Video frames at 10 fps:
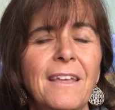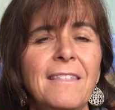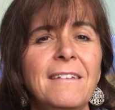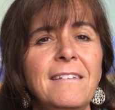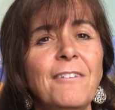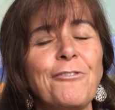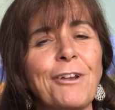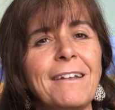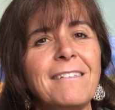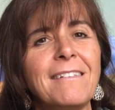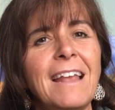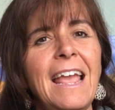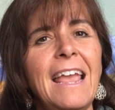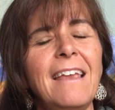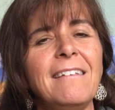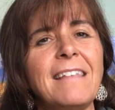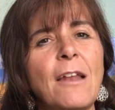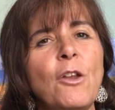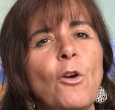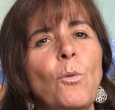The difference is
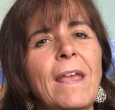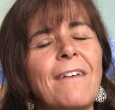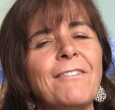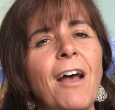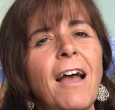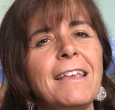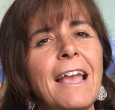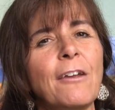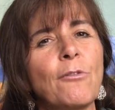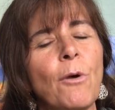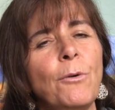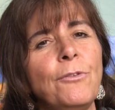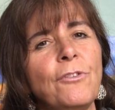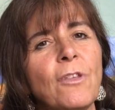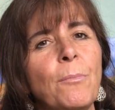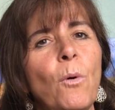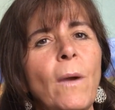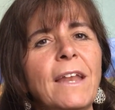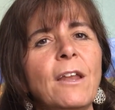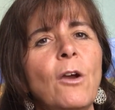that we have not yet grown to the
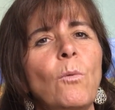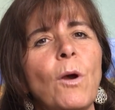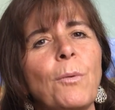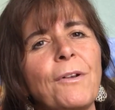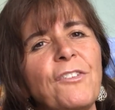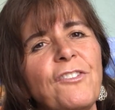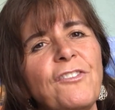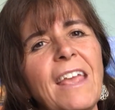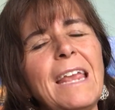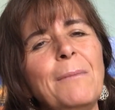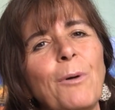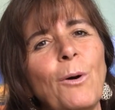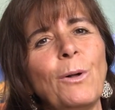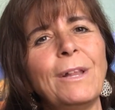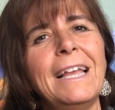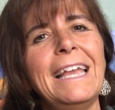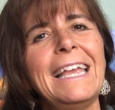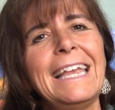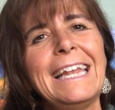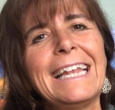point where we're stable
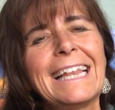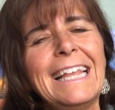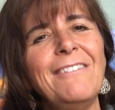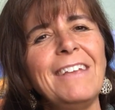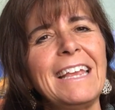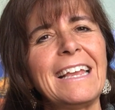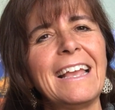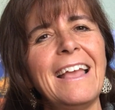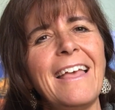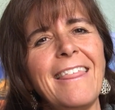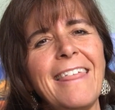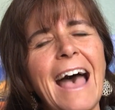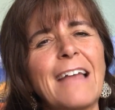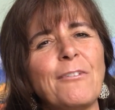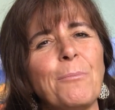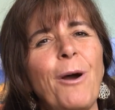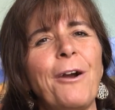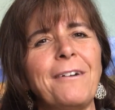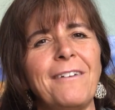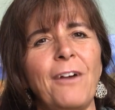in living that
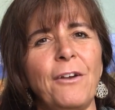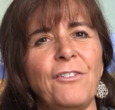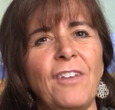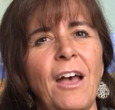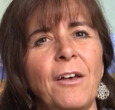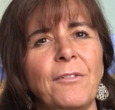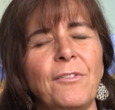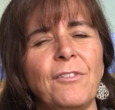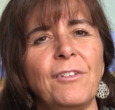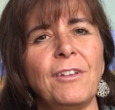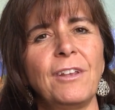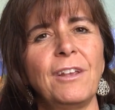part of ourselves.